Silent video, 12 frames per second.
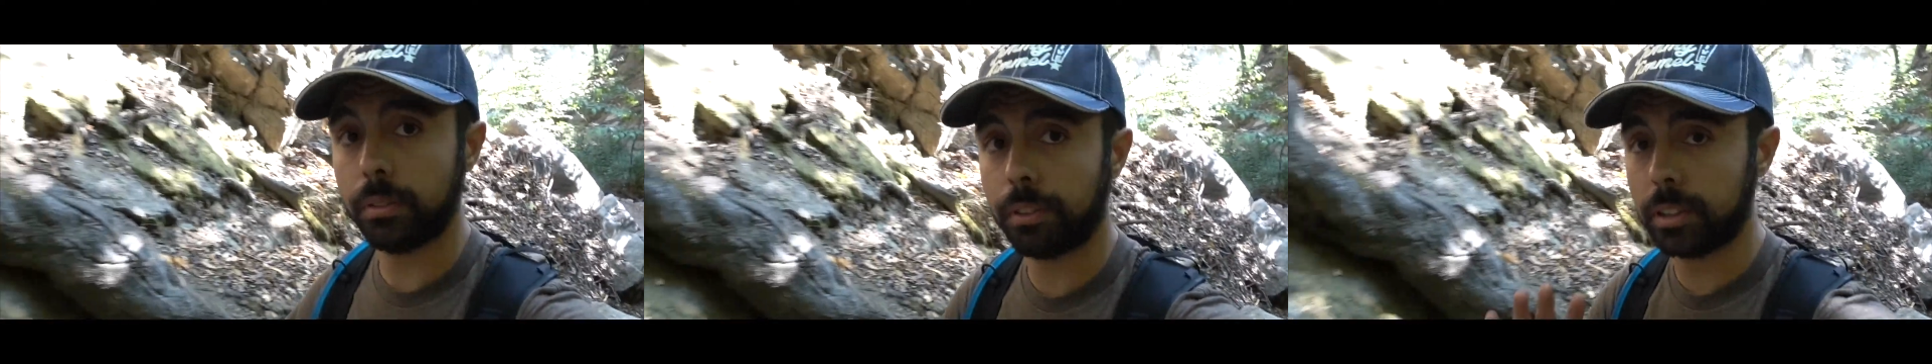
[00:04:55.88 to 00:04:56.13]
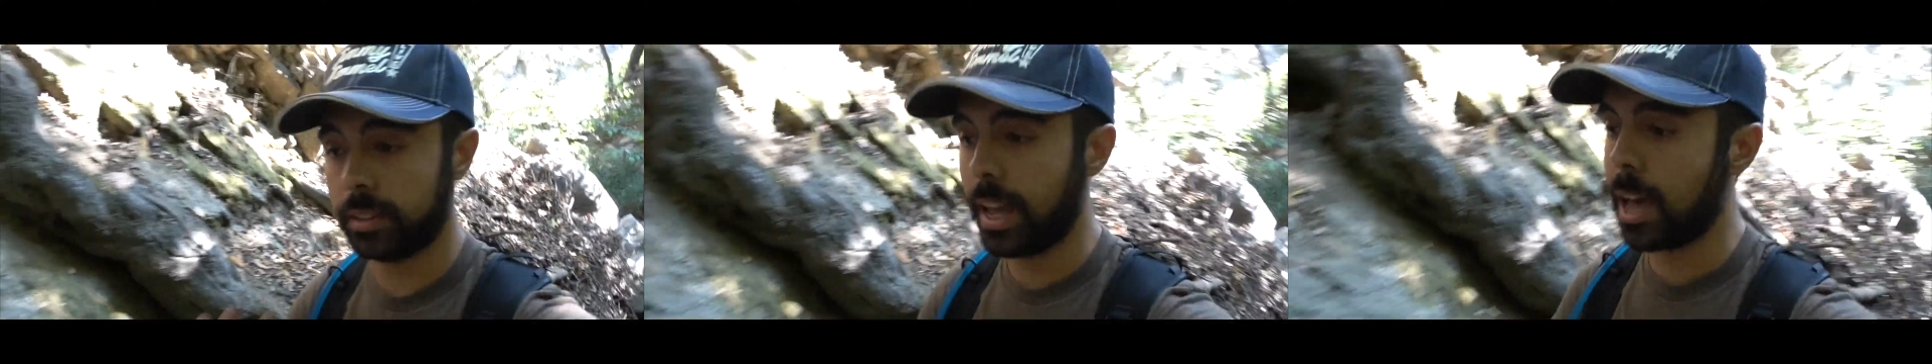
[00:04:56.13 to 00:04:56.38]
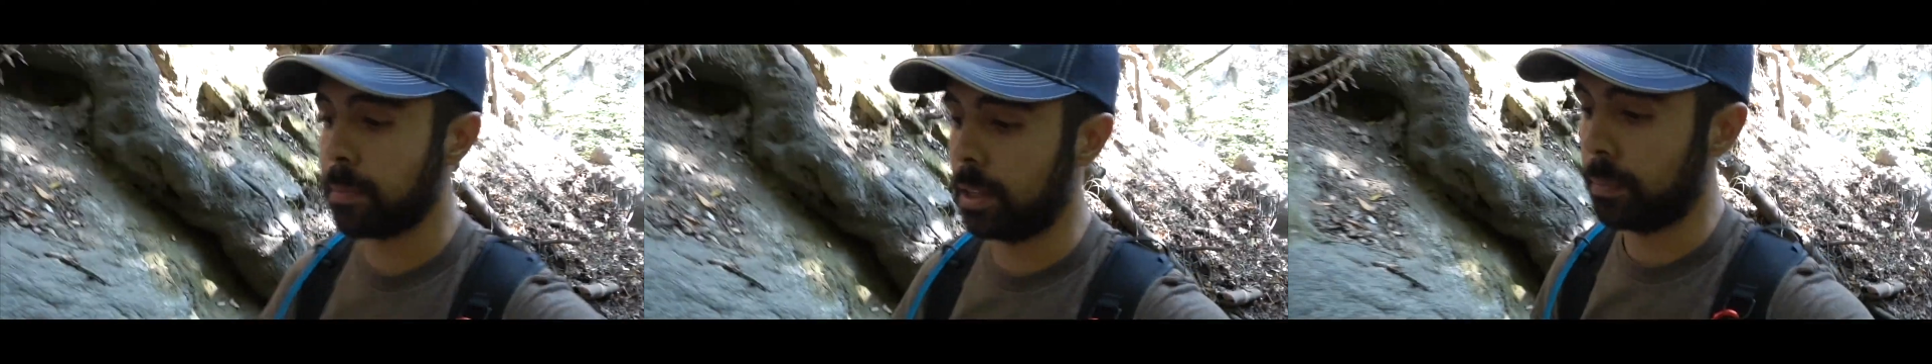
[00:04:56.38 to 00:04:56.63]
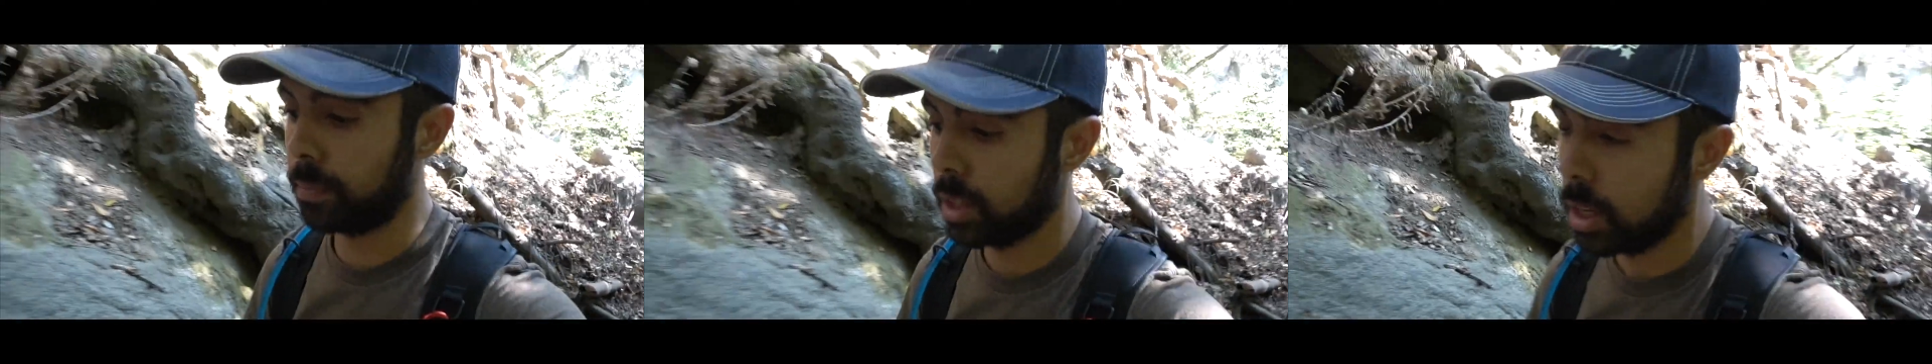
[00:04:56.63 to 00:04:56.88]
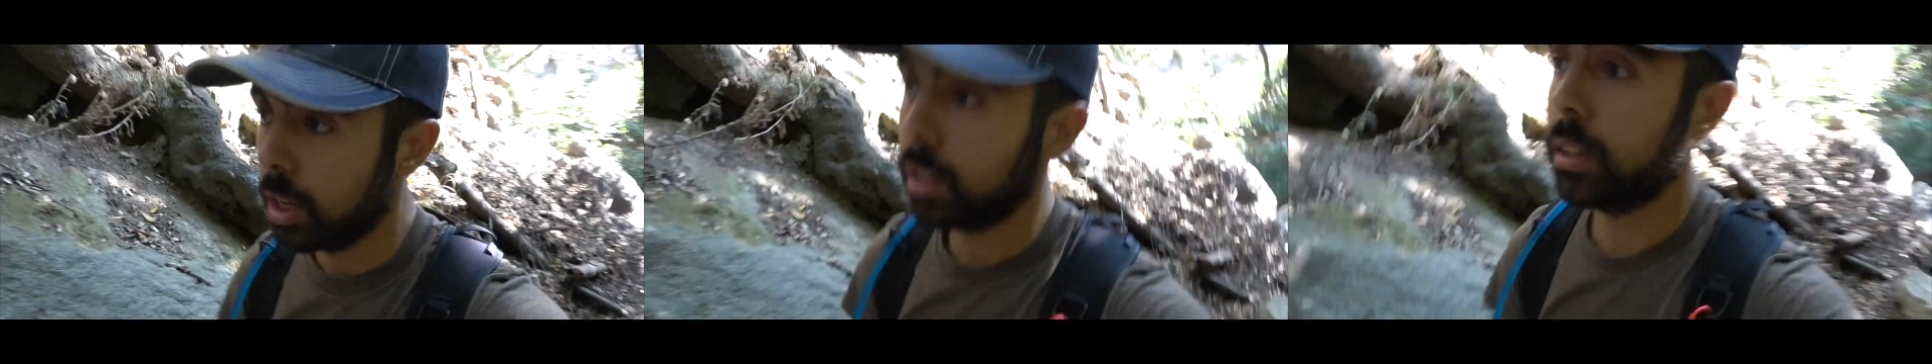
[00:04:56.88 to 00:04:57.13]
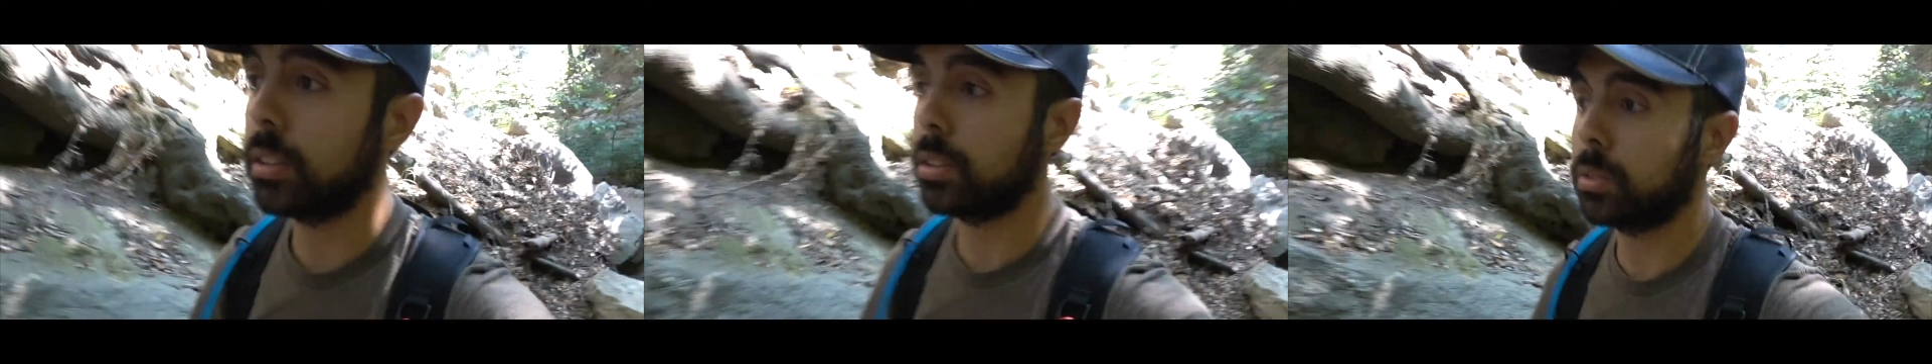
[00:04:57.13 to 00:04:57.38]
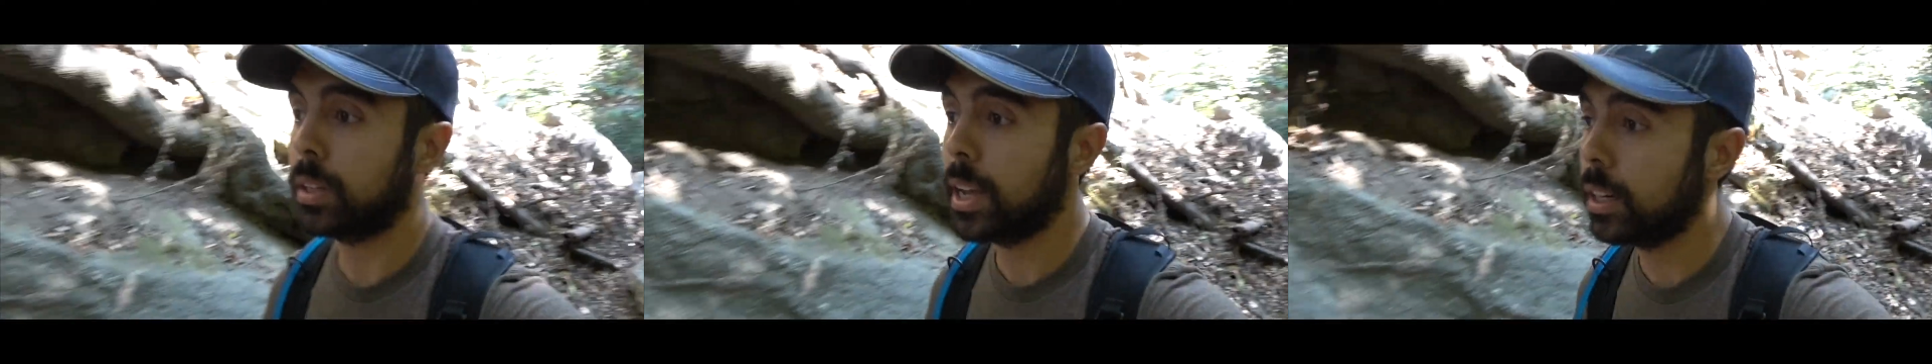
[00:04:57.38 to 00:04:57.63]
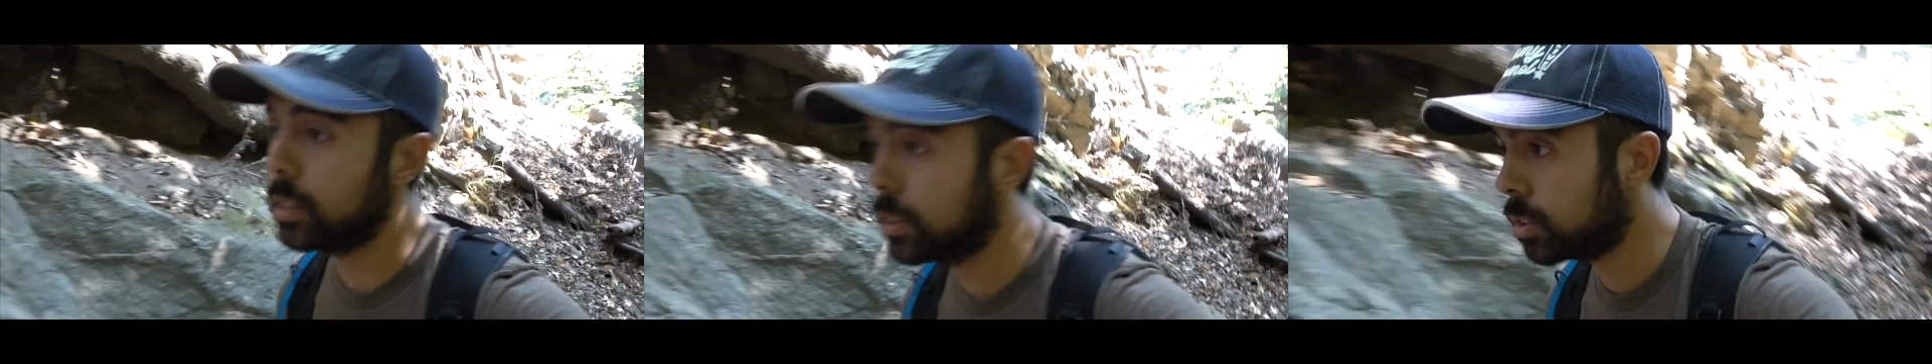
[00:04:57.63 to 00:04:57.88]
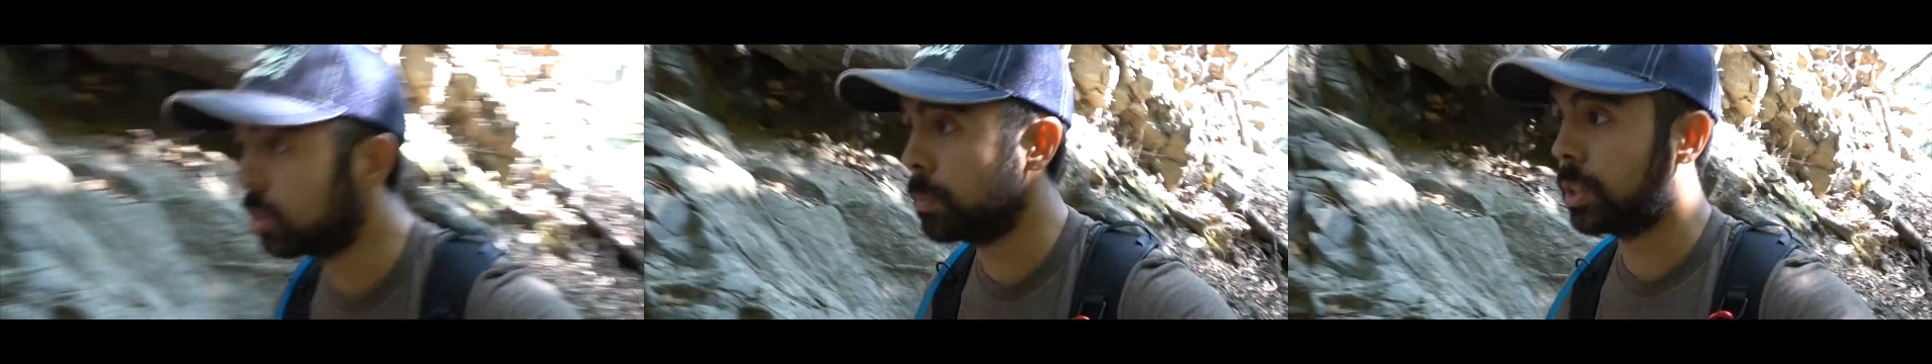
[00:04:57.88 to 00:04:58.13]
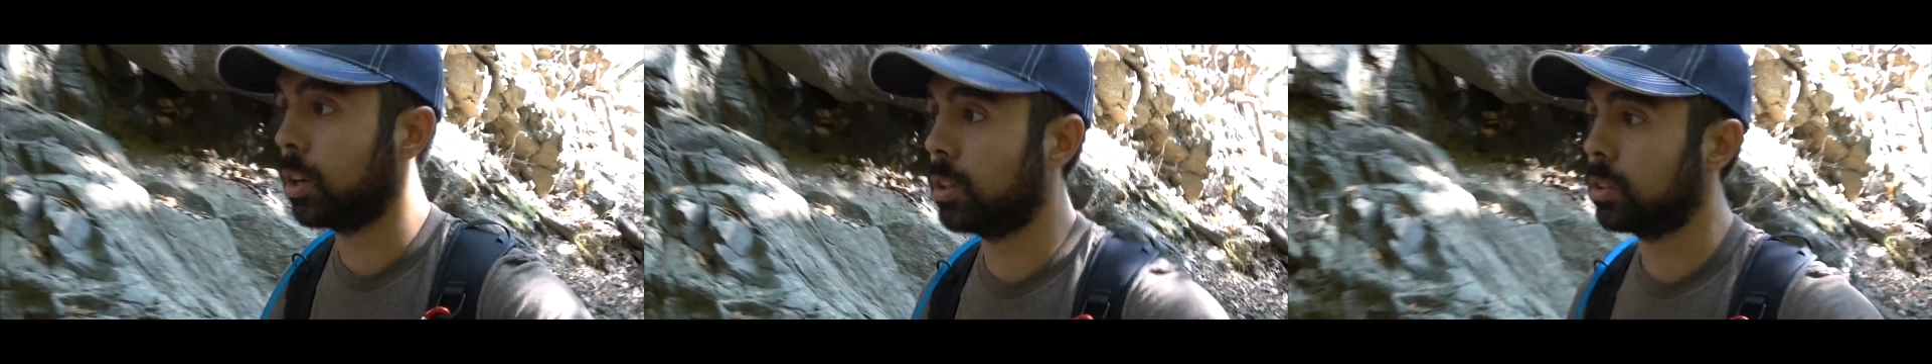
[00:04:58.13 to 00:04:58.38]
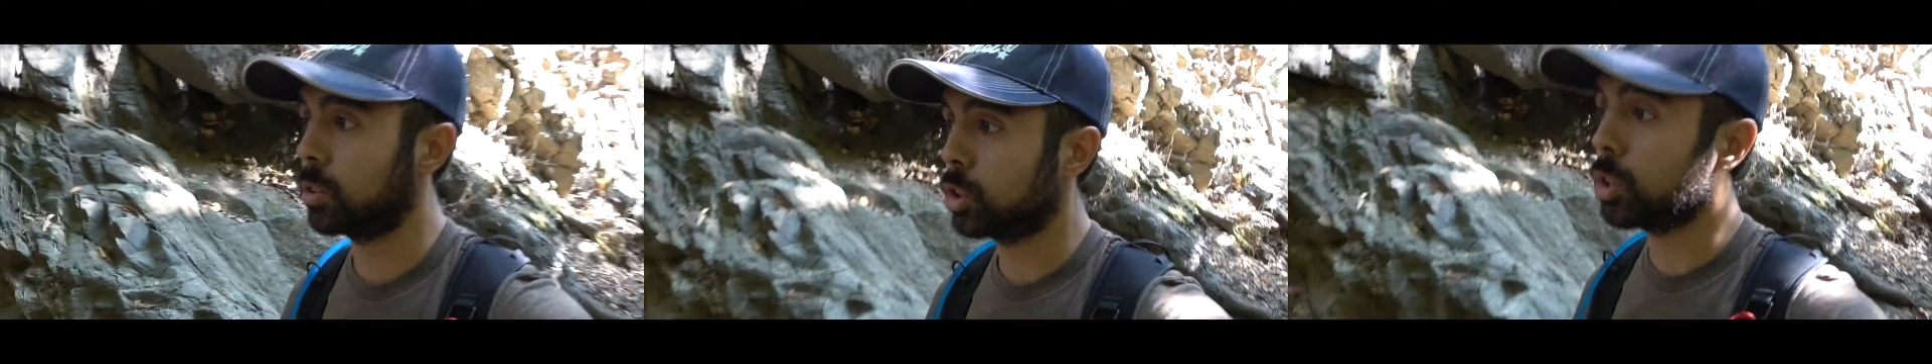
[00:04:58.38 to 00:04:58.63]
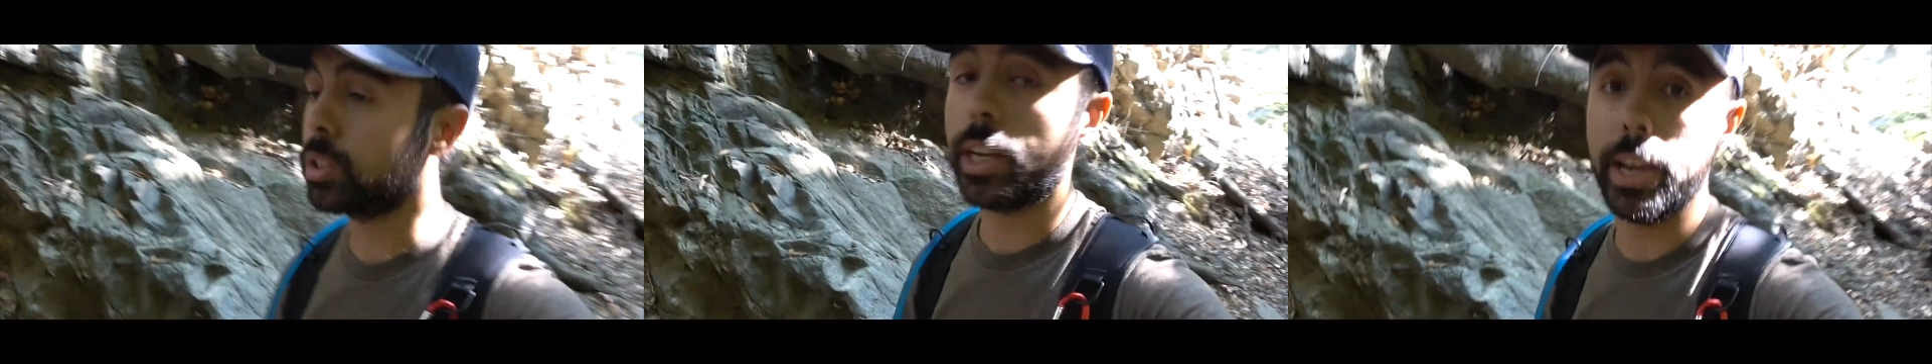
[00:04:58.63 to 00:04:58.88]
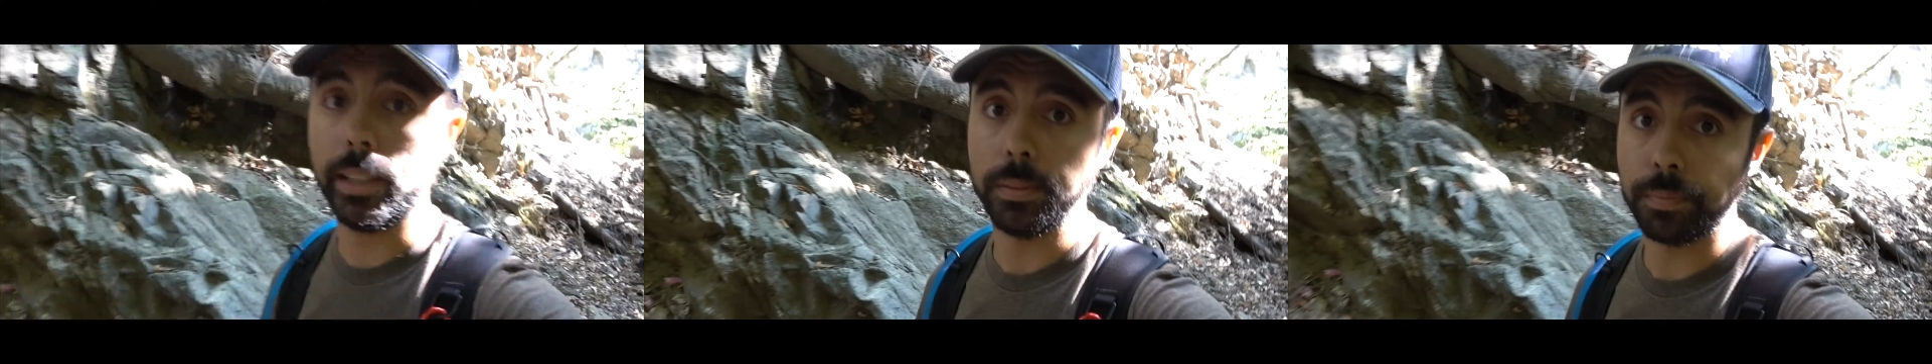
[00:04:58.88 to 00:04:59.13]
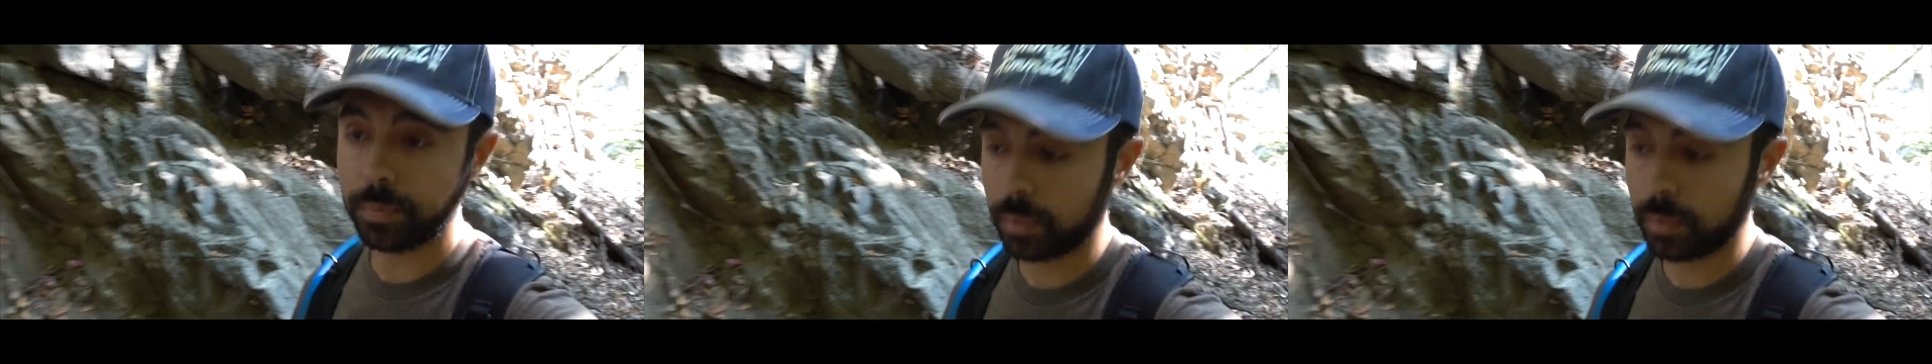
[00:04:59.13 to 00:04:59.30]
the first inhabitant. This canyon used to be called Church Canyon,